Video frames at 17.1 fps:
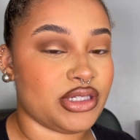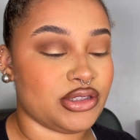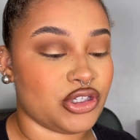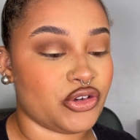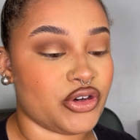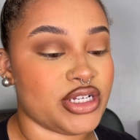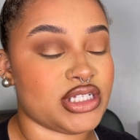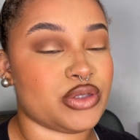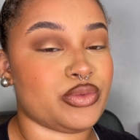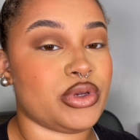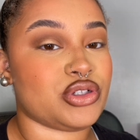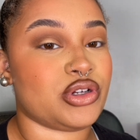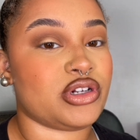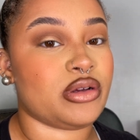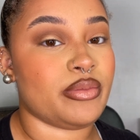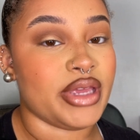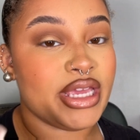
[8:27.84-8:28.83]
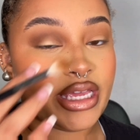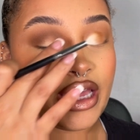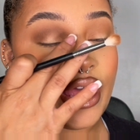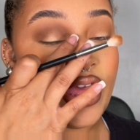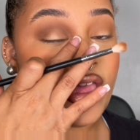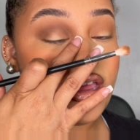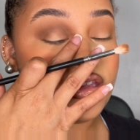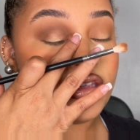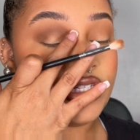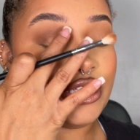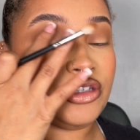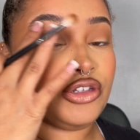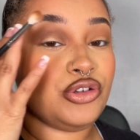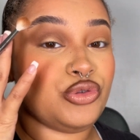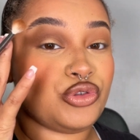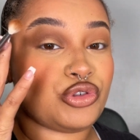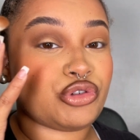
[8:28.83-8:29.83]
the crease is what's going to make the
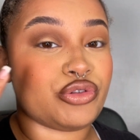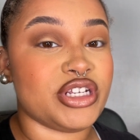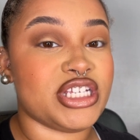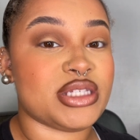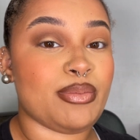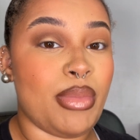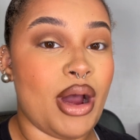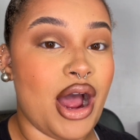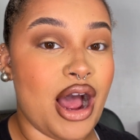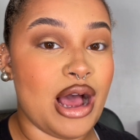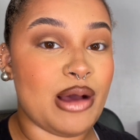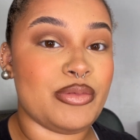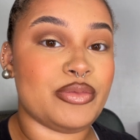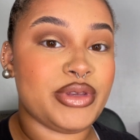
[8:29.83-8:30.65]
nude crease pop,